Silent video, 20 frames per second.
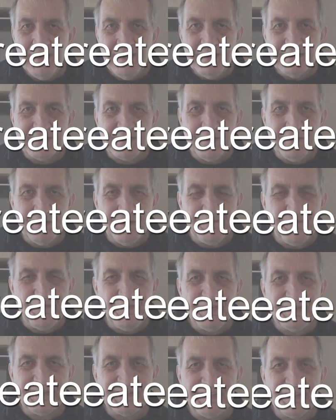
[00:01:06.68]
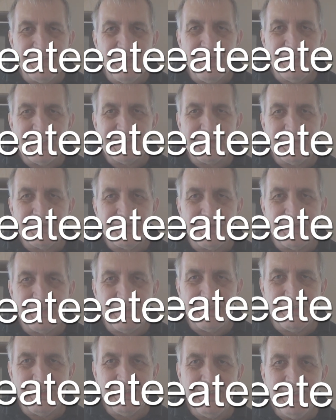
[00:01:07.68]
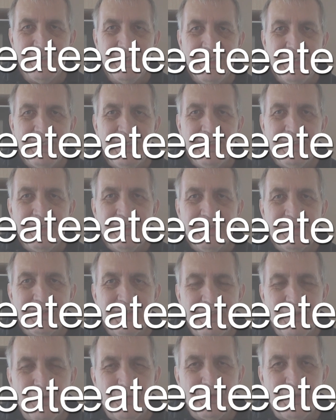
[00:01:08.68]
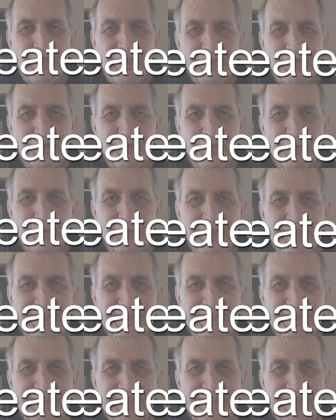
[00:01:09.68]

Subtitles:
So the first enhancement to the online tool